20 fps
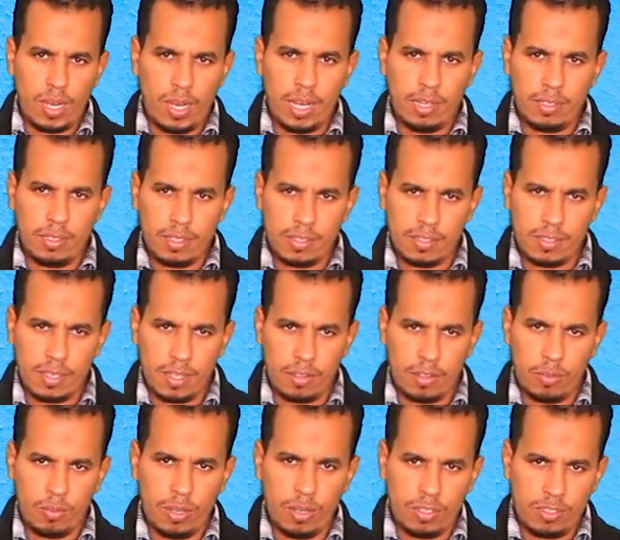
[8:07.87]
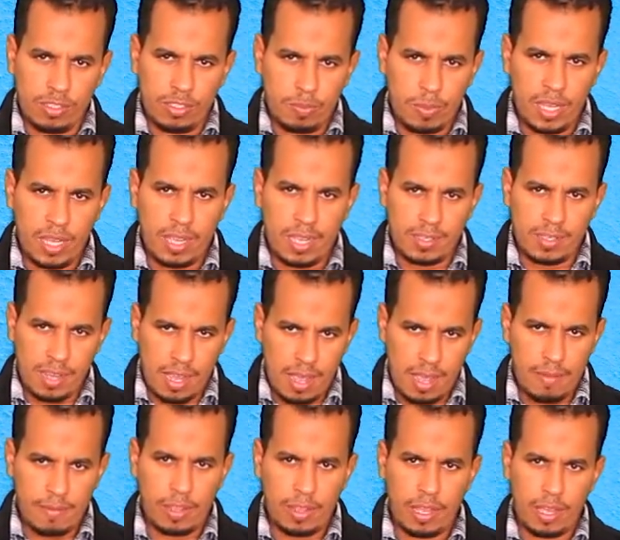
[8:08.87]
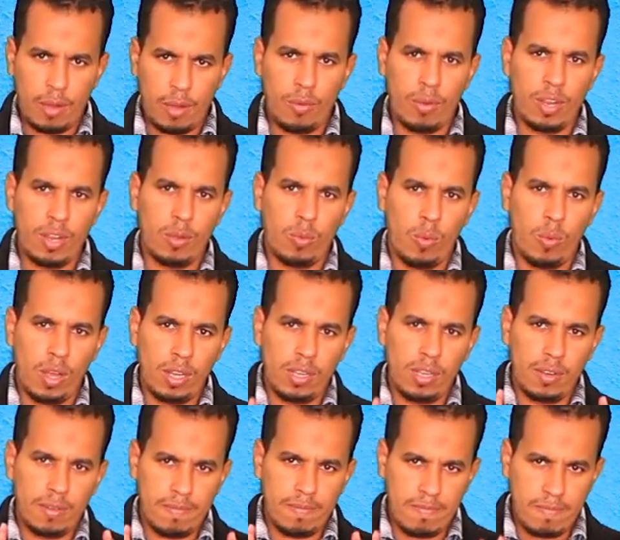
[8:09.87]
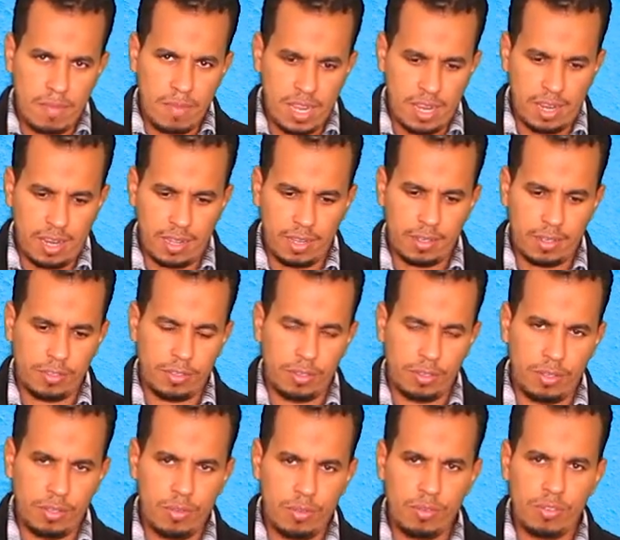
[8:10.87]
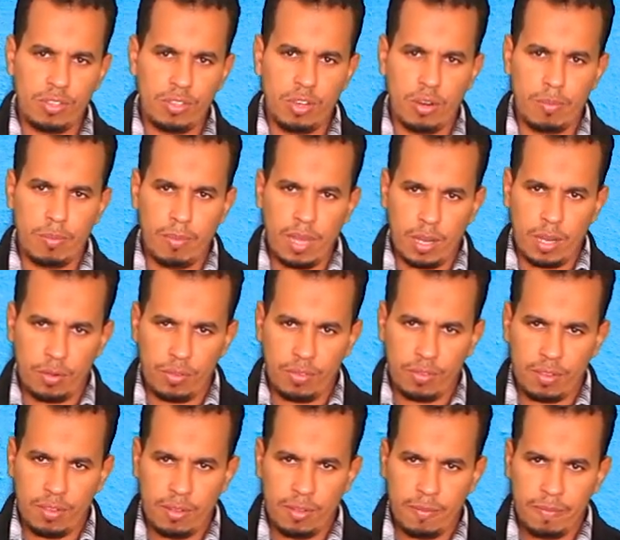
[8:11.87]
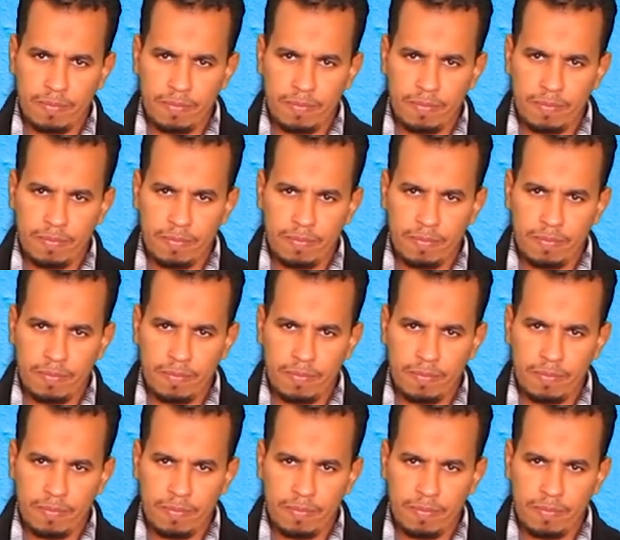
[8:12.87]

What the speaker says: understand the word speak as having only one meaning: to use your mouth